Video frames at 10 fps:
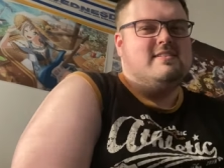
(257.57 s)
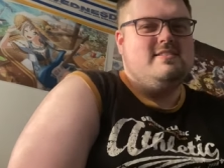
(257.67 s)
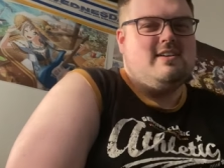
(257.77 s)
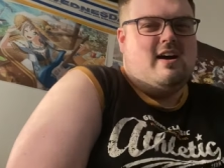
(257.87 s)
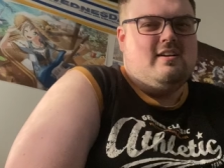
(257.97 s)

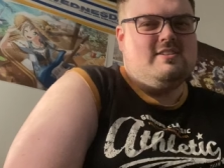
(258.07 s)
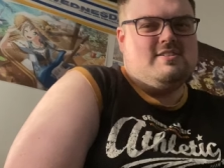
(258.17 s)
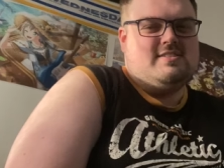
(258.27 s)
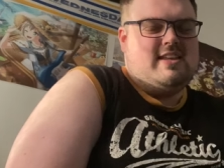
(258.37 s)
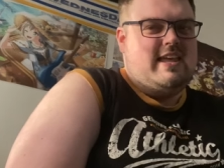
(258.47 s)
dark
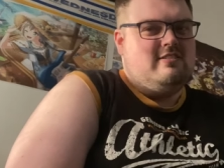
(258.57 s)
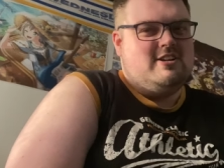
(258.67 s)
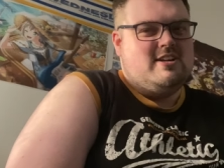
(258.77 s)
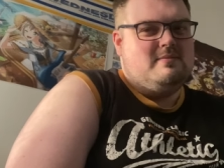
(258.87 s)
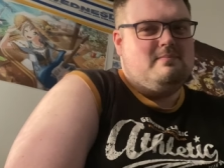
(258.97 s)

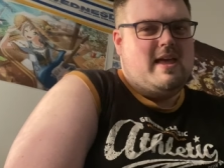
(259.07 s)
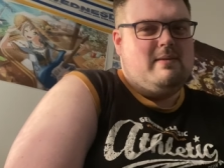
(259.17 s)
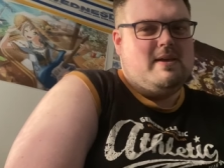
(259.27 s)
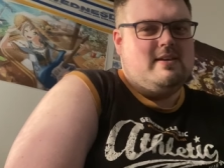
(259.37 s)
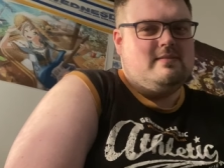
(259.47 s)
secret,
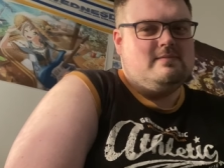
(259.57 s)
maybe.